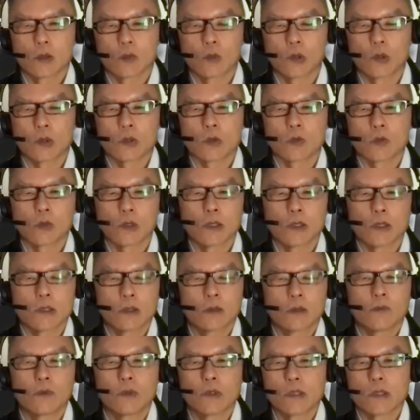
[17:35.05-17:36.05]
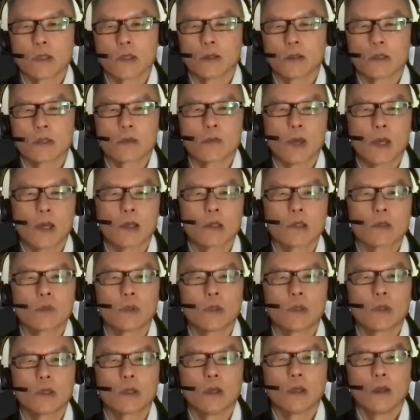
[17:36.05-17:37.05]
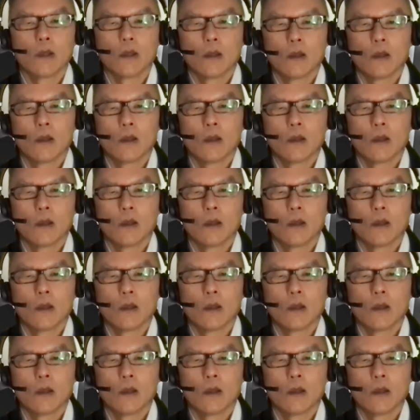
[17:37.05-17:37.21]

commercial, real estate, and facilities management.